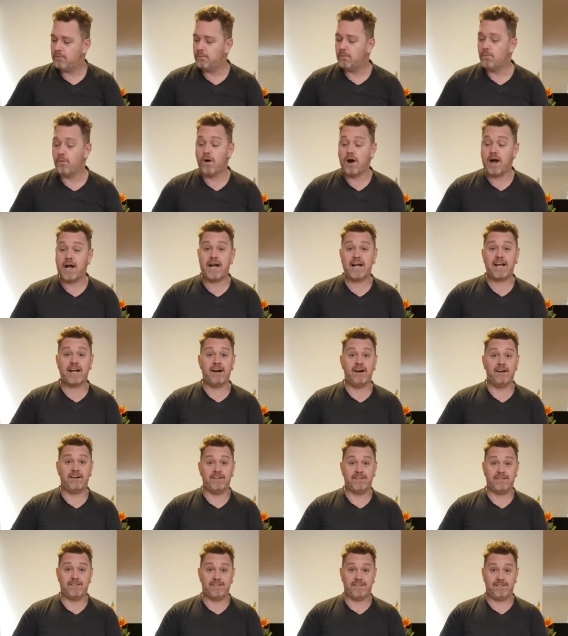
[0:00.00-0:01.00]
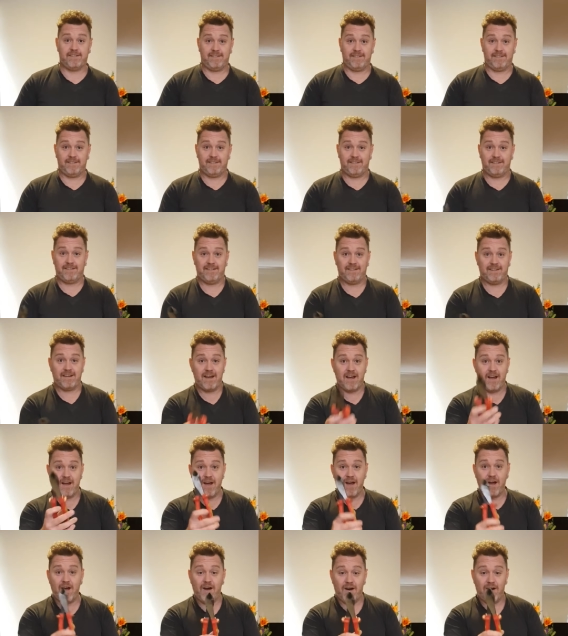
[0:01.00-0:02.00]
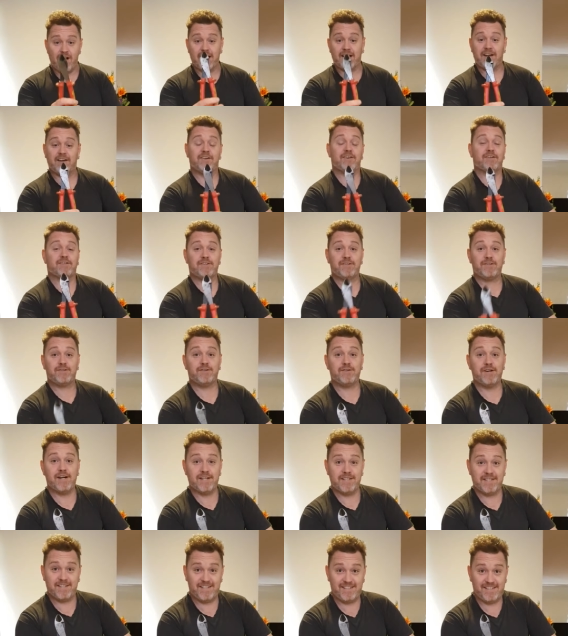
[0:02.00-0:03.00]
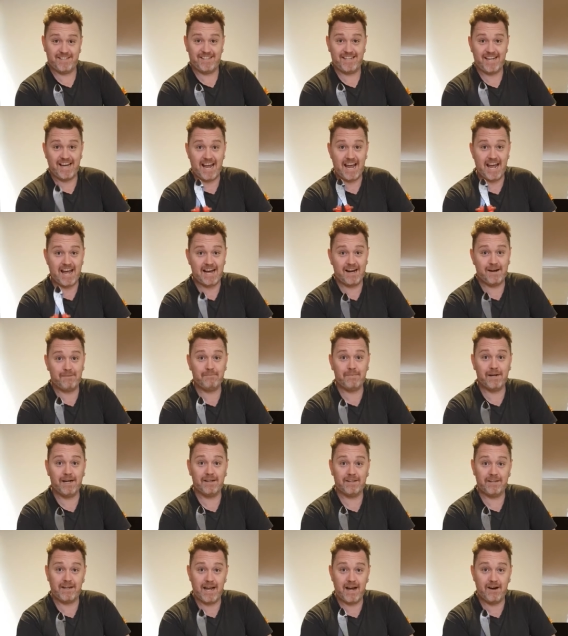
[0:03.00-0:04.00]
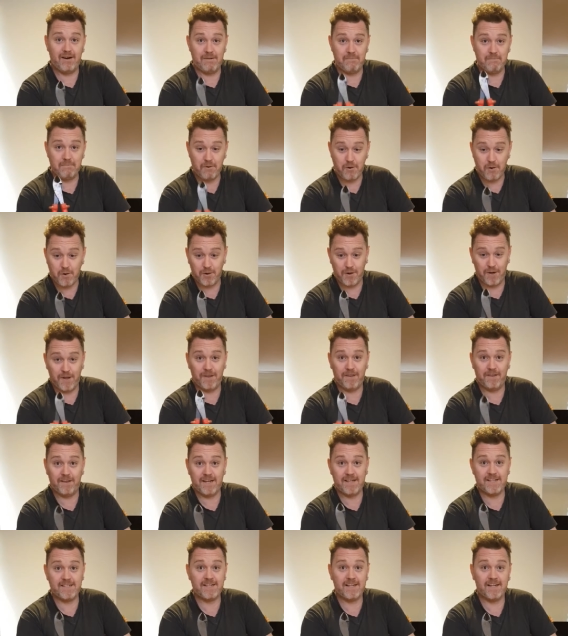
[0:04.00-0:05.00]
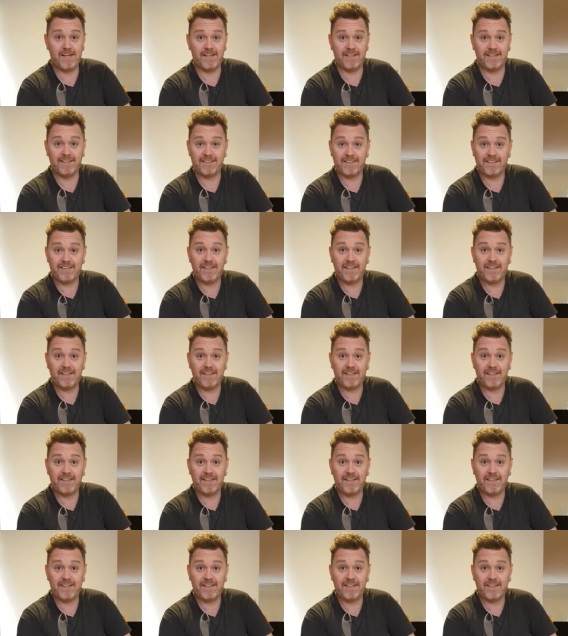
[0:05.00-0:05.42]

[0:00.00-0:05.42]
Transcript: Wire cutters. I cannot stress how important these are.